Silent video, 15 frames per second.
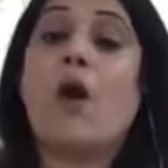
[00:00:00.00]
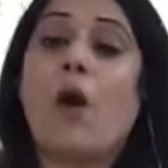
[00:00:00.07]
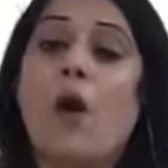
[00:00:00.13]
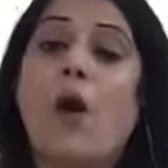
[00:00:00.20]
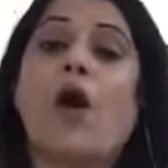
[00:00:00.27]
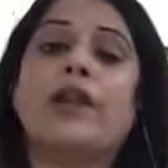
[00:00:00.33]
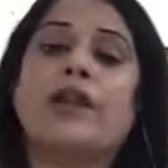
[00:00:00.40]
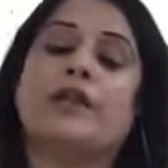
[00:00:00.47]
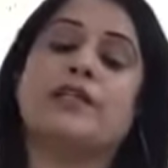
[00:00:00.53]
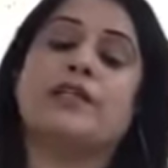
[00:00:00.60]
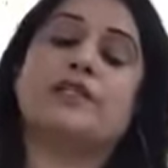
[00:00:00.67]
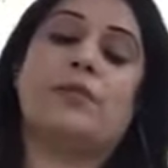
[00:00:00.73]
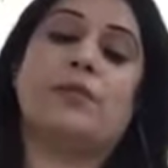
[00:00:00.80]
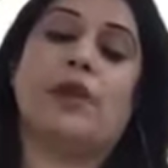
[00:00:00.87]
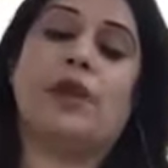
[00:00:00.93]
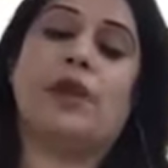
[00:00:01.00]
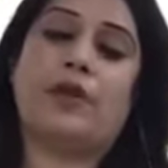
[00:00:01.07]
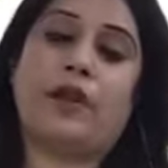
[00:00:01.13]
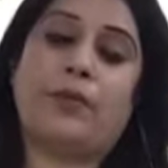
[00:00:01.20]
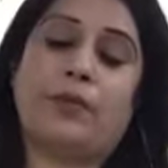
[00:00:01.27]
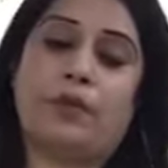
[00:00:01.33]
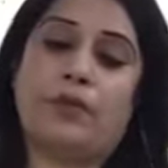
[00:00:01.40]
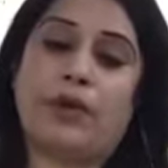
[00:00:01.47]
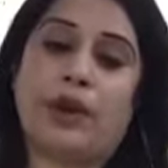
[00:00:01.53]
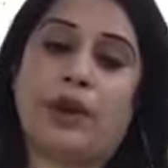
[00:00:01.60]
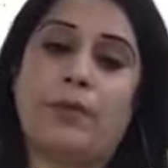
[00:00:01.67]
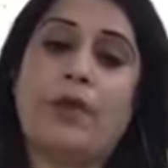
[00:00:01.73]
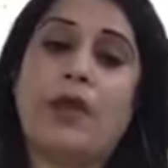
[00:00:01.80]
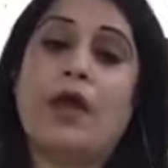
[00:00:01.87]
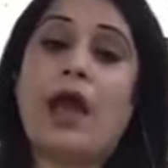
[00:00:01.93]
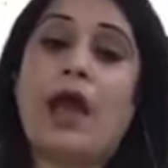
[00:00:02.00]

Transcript: or industrial millwright program.